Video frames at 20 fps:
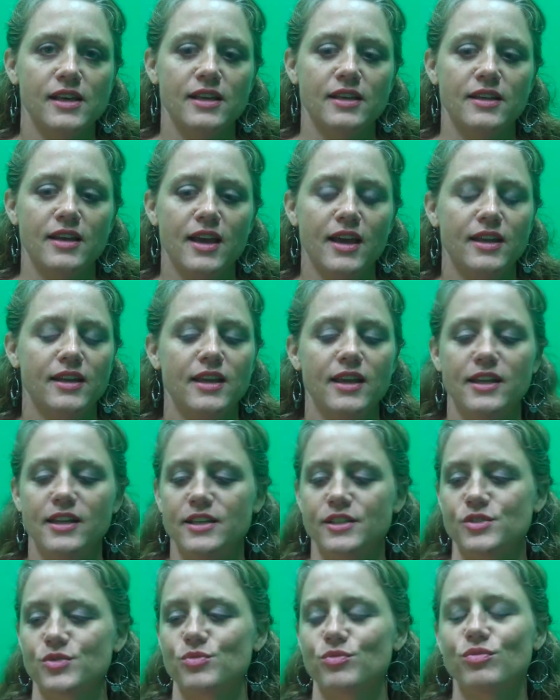and in
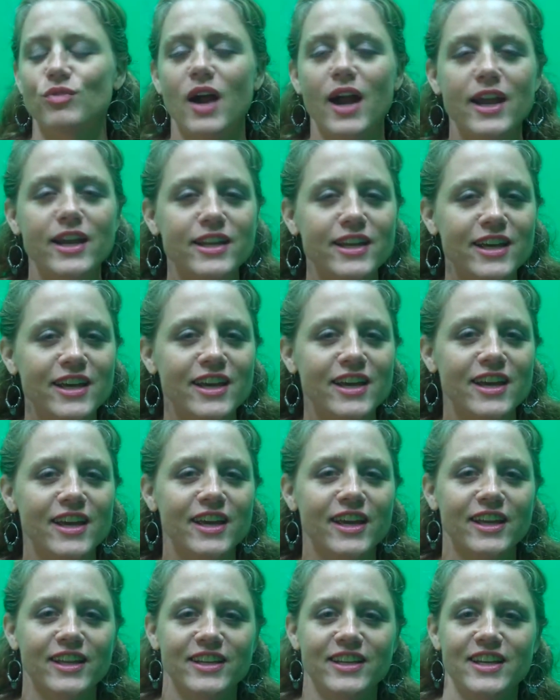his
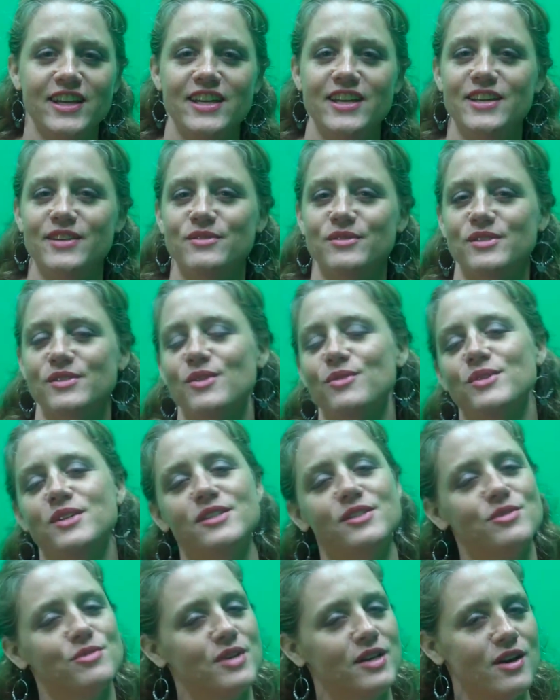writing, and he was
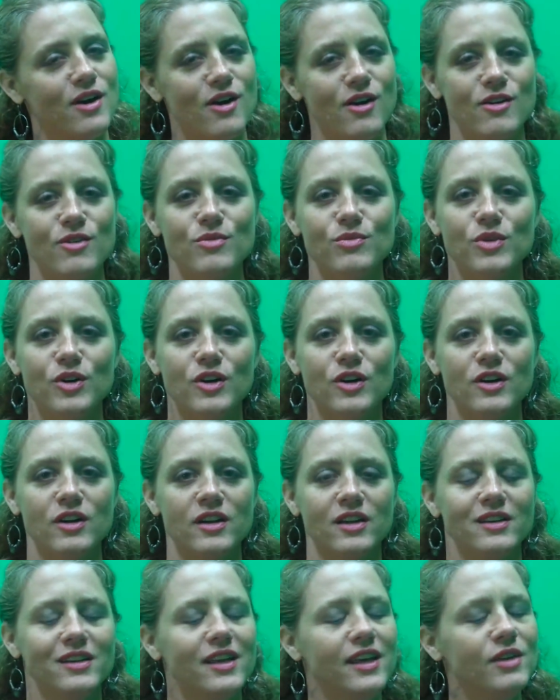always doing
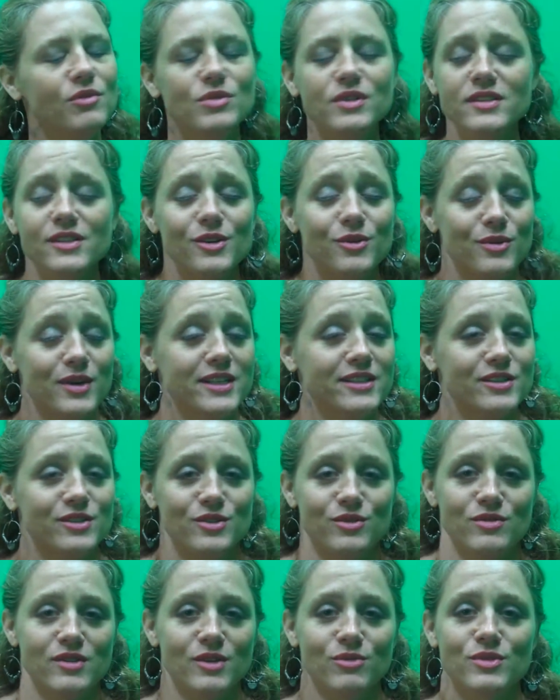artwork, and he was a great student.